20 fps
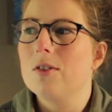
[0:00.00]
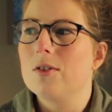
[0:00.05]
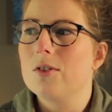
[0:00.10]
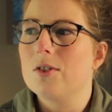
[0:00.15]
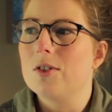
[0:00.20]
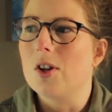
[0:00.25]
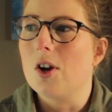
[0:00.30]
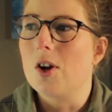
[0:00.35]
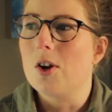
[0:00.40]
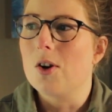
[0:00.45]

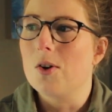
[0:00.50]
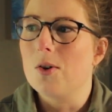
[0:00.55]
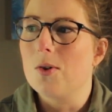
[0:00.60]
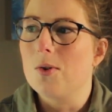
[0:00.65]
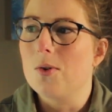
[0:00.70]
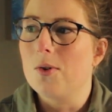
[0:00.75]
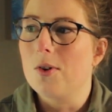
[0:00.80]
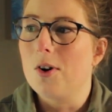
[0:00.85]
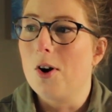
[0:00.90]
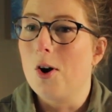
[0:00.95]

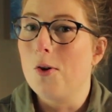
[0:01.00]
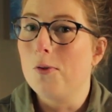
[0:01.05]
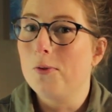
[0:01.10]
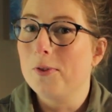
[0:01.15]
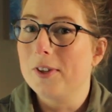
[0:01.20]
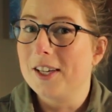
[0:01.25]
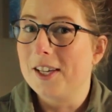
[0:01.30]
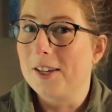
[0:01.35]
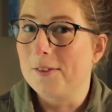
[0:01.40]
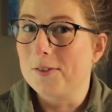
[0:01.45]
So
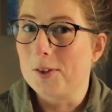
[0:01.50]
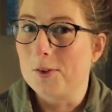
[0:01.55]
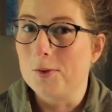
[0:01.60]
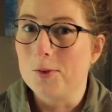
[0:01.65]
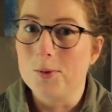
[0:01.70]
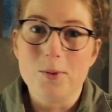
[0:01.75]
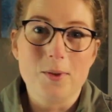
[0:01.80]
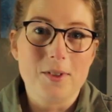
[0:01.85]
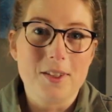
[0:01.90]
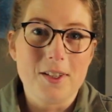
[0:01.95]
hopefully it gives
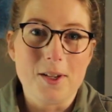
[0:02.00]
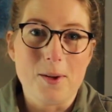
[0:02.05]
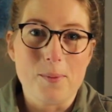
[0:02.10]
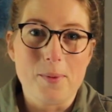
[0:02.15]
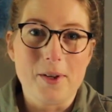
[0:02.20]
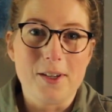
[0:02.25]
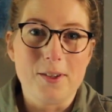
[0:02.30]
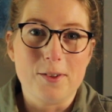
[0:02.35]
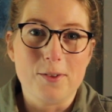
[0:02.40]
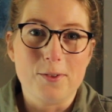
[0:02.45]
you a
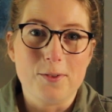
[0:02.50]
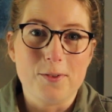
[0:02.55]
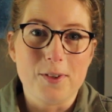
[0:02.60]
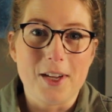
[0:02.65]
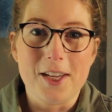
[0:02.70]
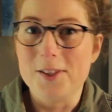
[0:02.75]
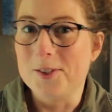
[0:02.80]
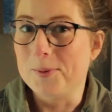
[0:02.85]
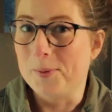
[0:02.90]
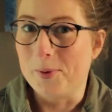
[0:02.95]
bit of
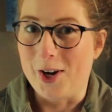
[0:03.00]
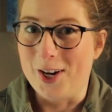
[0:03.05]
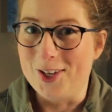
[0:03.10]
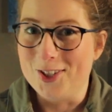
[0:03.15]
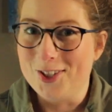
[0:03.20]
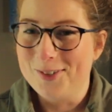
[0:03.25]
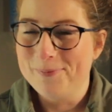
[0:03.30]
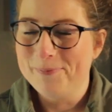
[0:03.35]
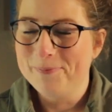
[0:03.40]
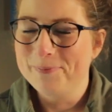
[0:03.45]

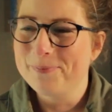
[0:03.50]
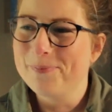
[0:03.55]
inspiration.